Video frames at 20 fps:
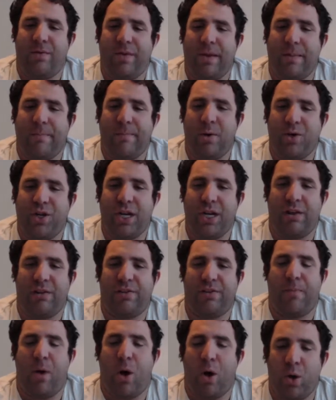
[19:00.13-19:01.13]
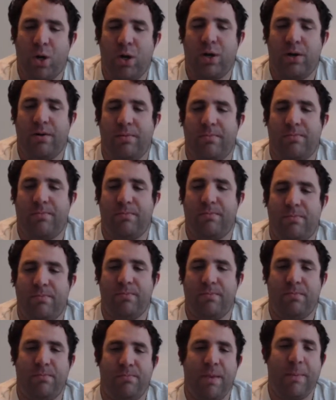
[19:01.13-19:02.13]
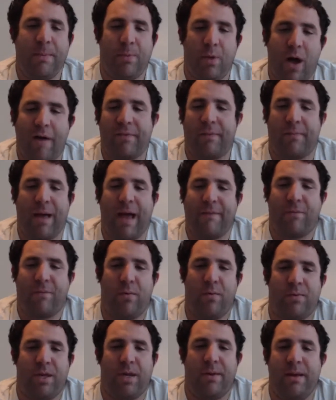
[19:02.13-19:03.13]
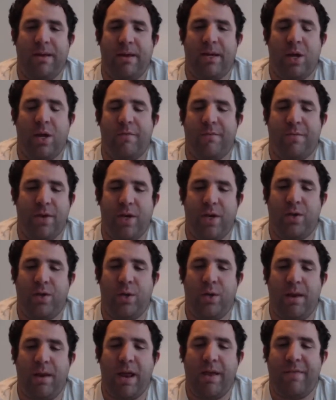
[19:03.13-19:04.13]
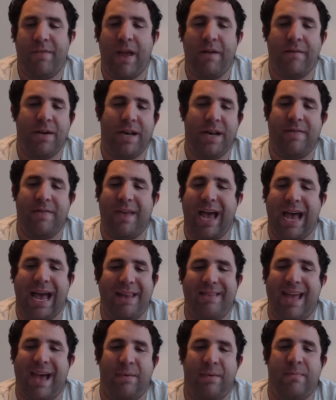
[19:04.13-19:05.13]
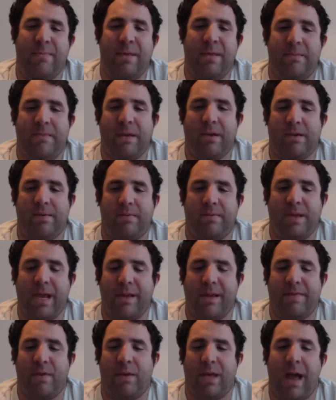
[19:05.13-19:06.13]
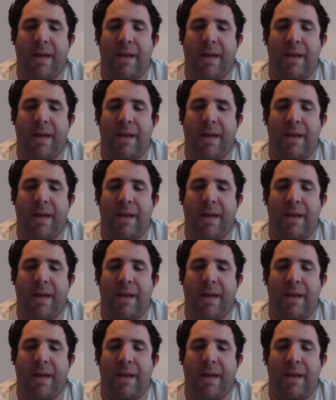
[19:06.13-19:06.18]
think pushing us smaller people off the platform is going to be good for YouTube. And if they ever did that, that would be the biggest mistake of their life.